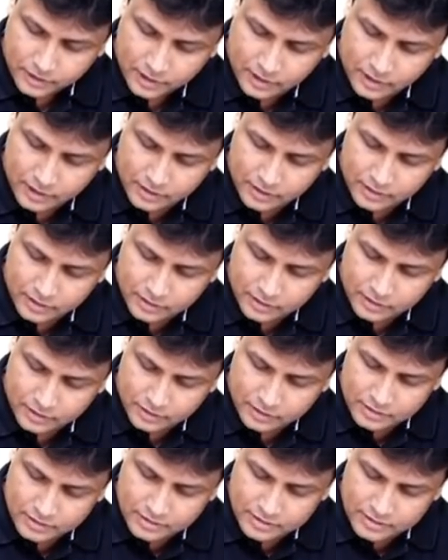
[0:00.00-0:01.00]
And
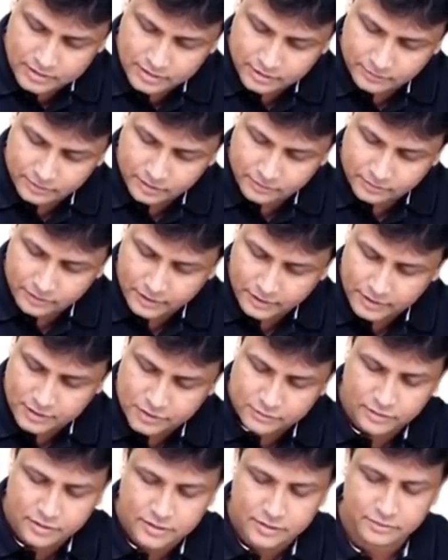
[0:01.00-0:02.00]
septum
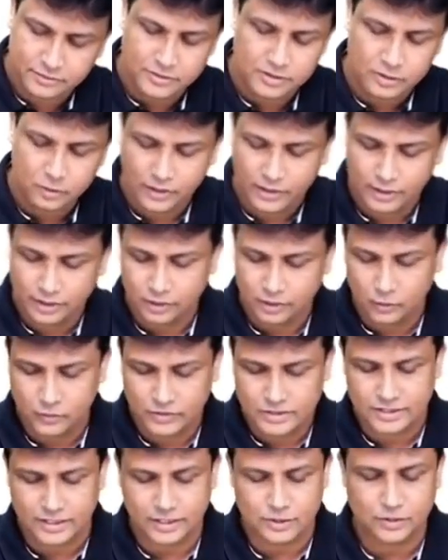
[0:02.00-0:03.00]
transversum is the one
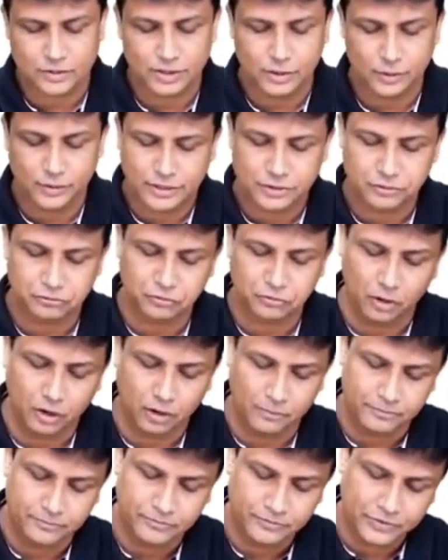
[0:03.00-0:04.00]
which is actually going to
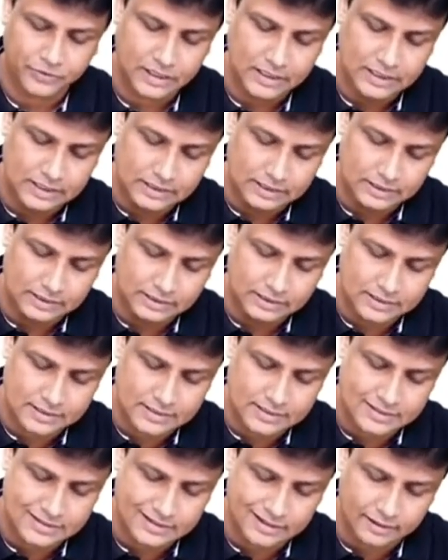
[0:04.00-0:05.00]
form the
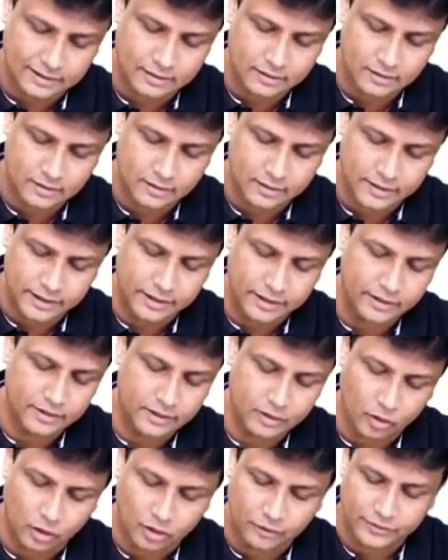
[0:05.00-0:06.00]
central
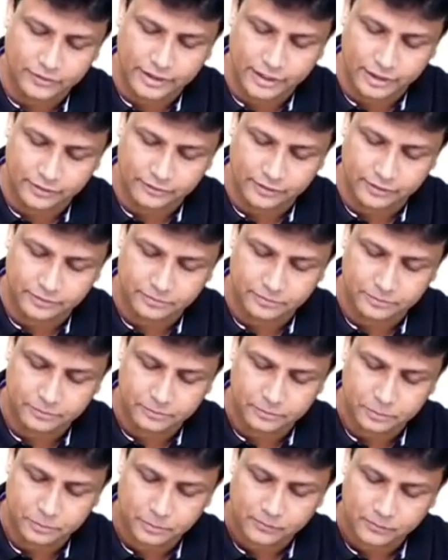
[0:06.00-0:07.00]
tendon of the diaphragm.
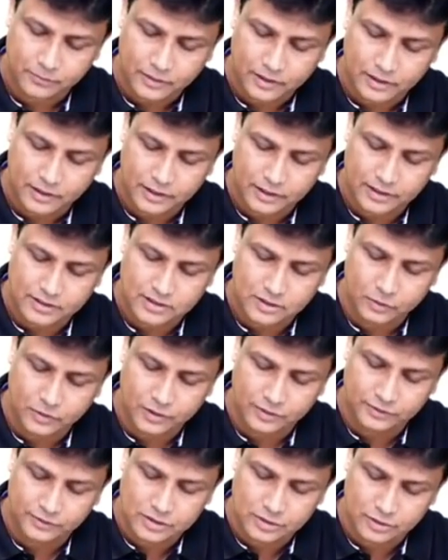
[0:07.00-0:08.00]
It is the
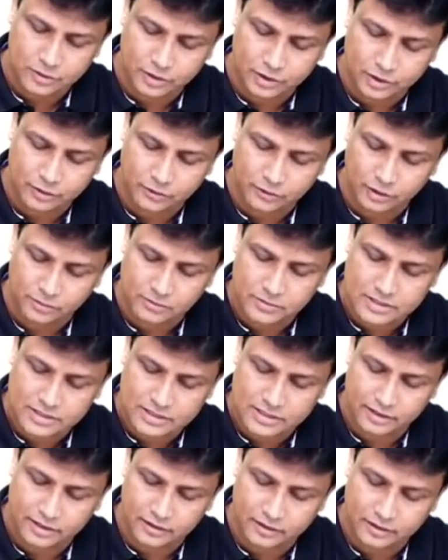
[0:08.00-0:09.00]
one which is going to form
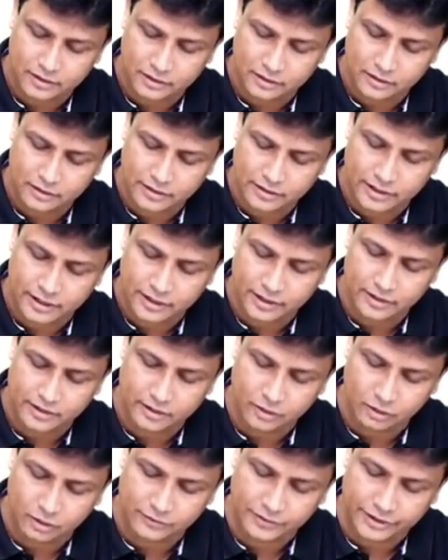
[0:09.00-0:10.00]
central
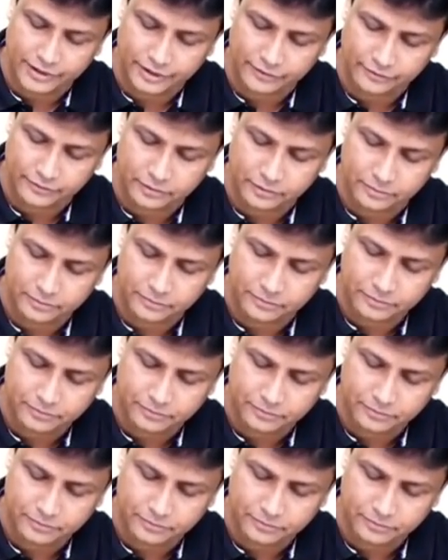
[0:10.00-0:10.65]
tendon of the diaphragm.